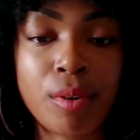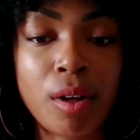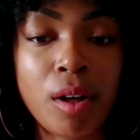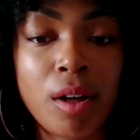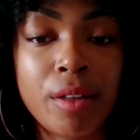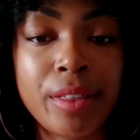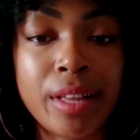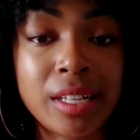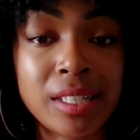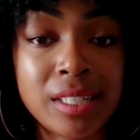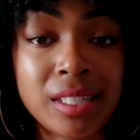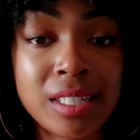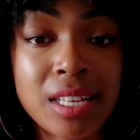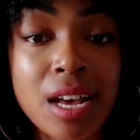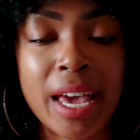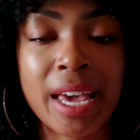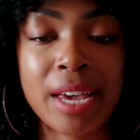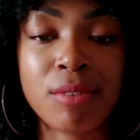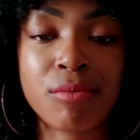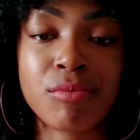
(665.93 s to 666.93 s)
all that stuff.
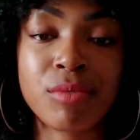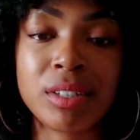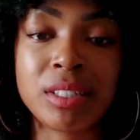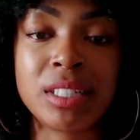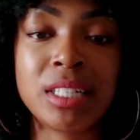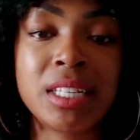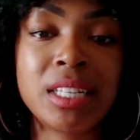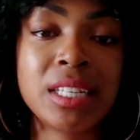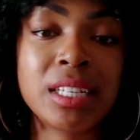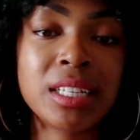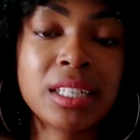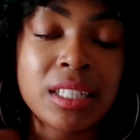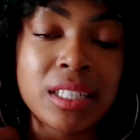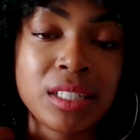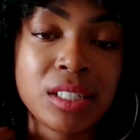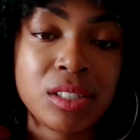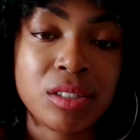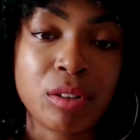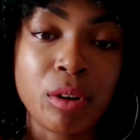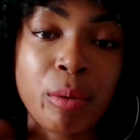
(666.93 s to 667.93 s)
And really,
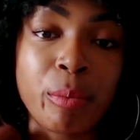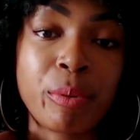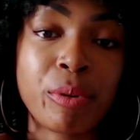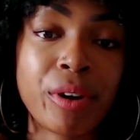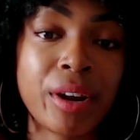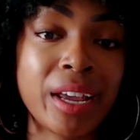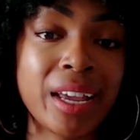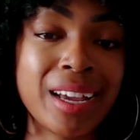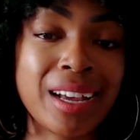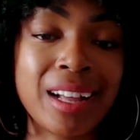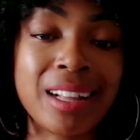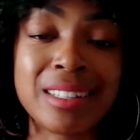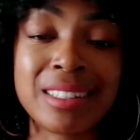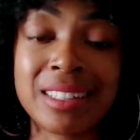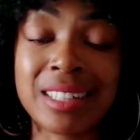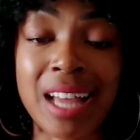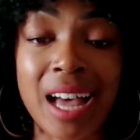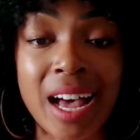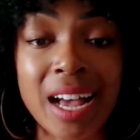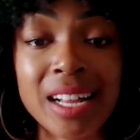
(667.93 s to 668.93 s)
you know, praying a
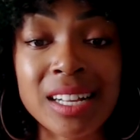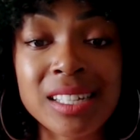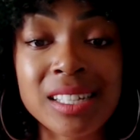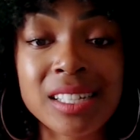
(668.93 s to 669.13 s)
lot.